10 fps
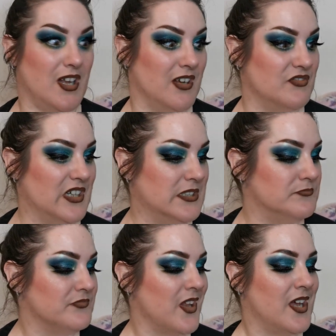I love that.
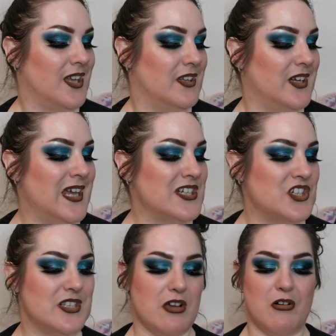The
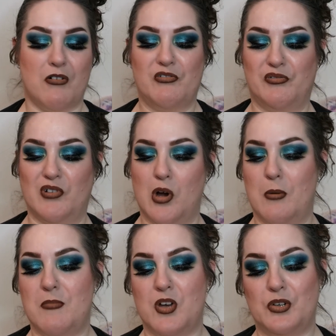lashes are
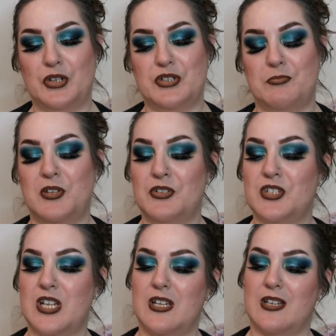from Huda
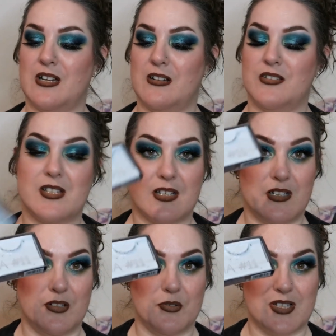Beauty. They are the
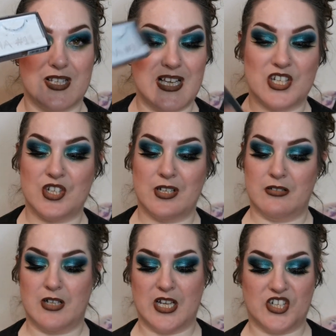style
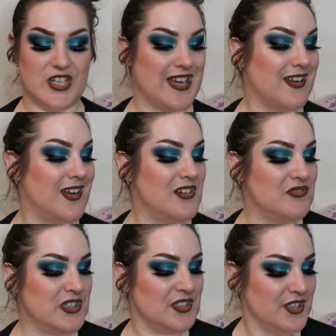Sasha, hashtag
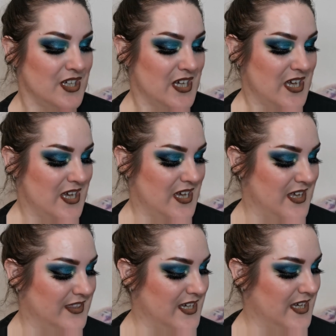eleven.
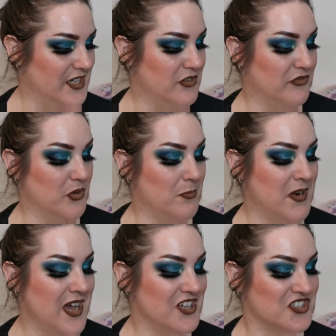And then for
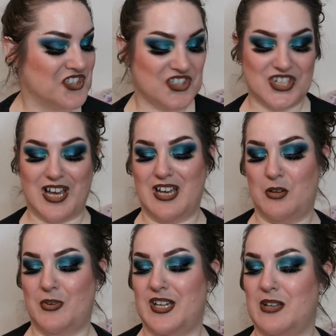blush,
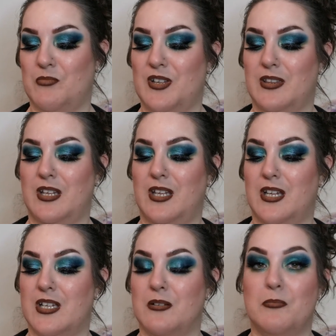I went in with
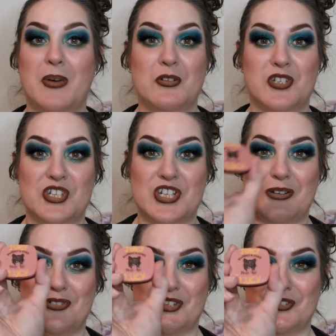the Pout n
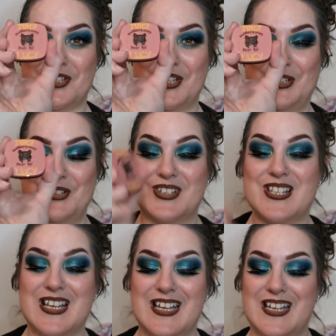Shout Juicy
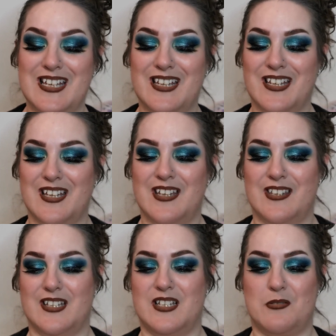Lucy.
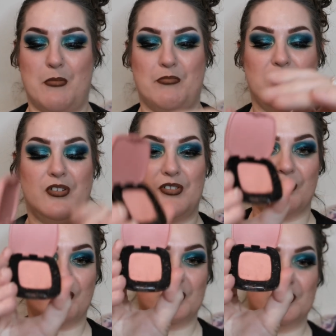This
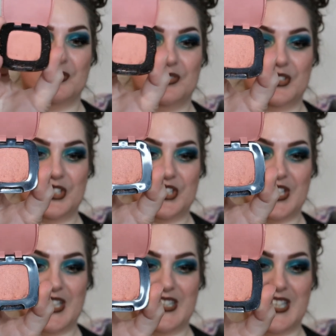beautiful
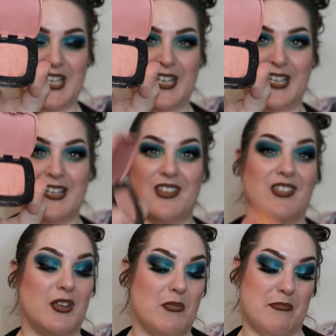shade here. I
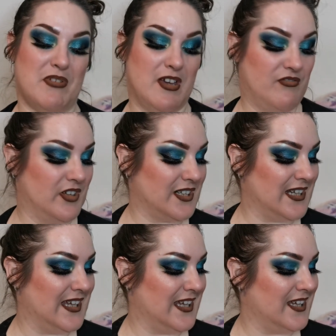think it went
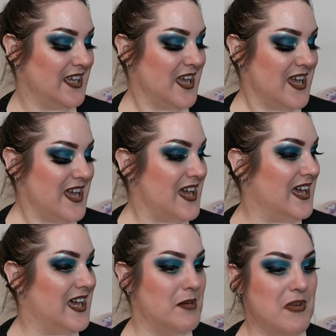perfectly.
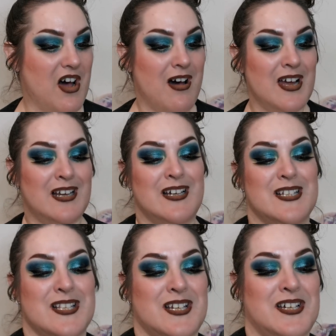Um,
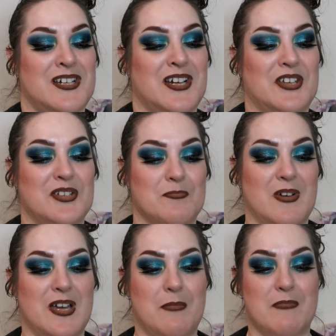highlighter, I used
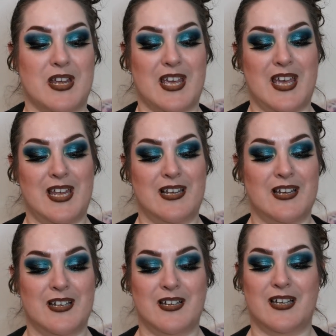my
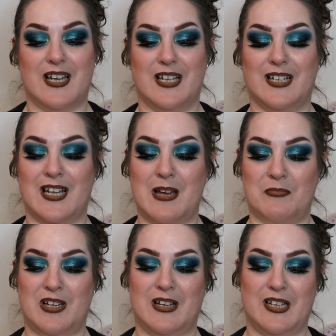Michaela and
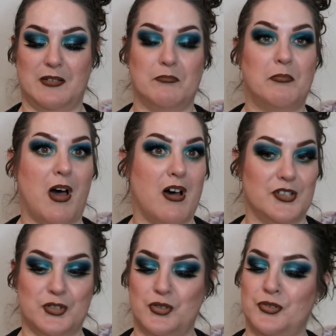Glam Light
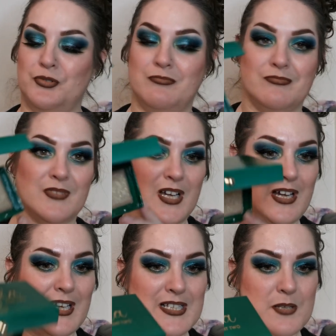part two
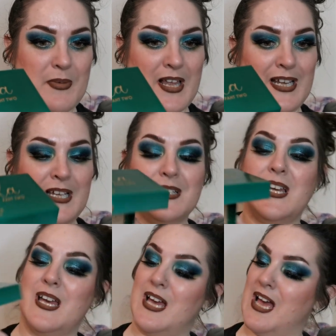highlighter palette,
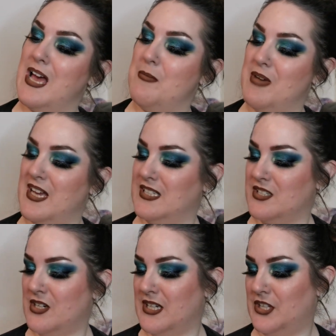um,
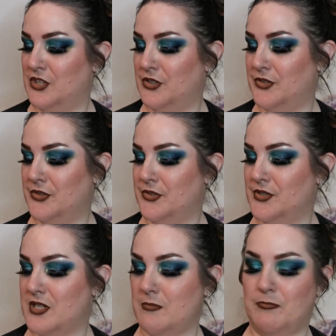and I
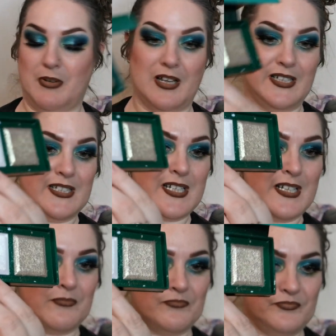used
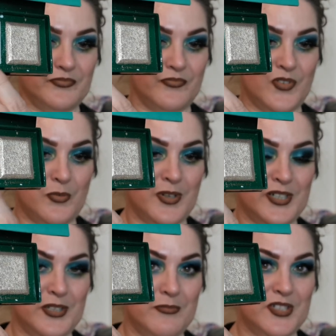Blinding, the
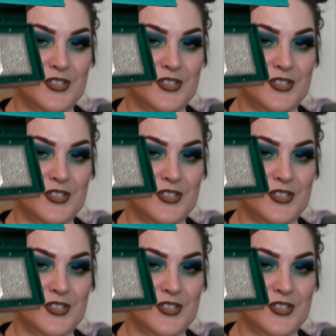one in the